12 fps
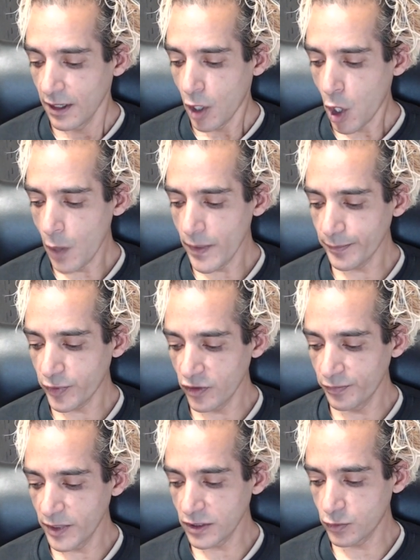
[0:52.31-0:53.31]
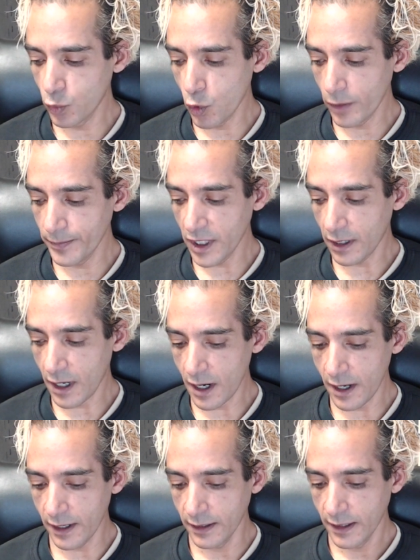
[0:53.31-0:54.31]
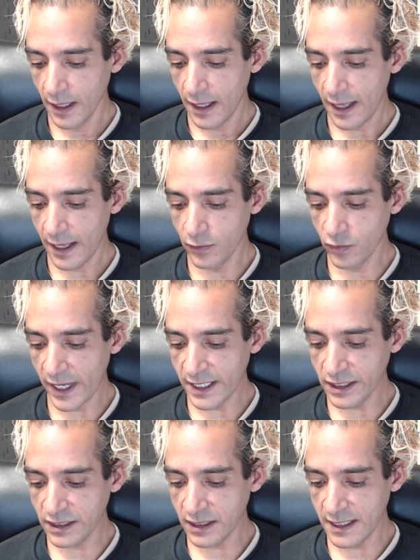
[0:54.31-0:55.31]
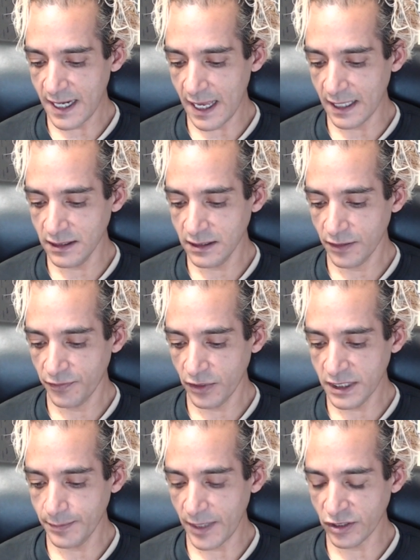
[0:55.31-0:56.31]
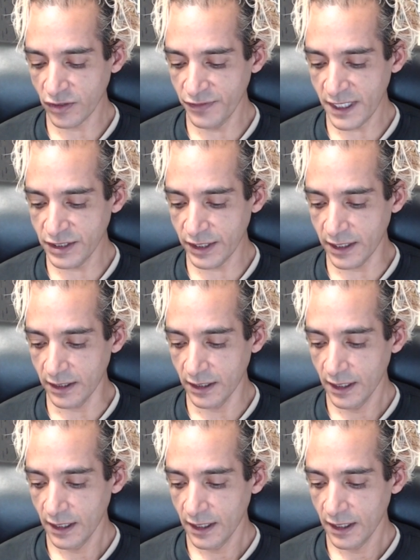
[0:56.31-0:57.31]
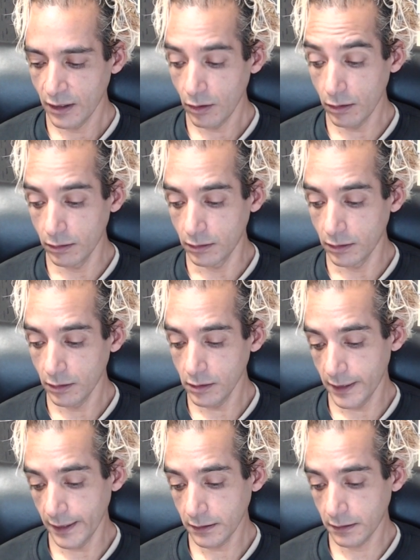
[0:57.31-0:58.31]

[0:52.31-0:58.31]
Home improvements warm the heart and readies the nest for a special visitor. Oh, okay.